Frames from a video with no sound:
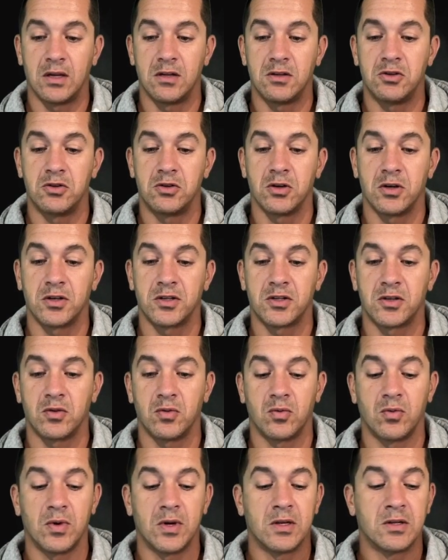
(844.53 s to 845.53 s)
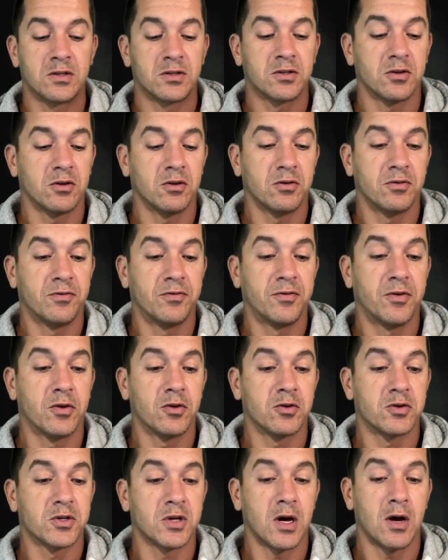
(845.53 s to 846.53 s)
I just reinstalled
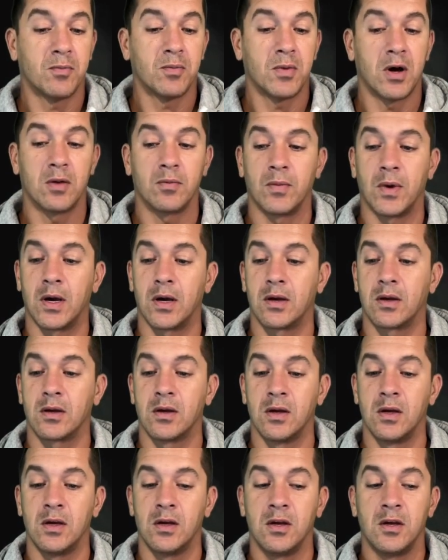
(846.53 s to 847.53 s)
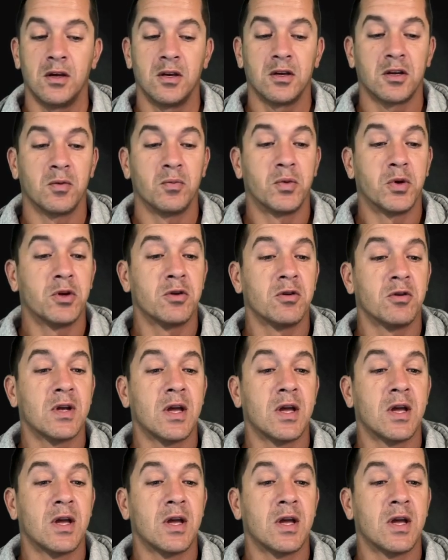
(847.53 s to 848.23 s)
Photoshop on my computer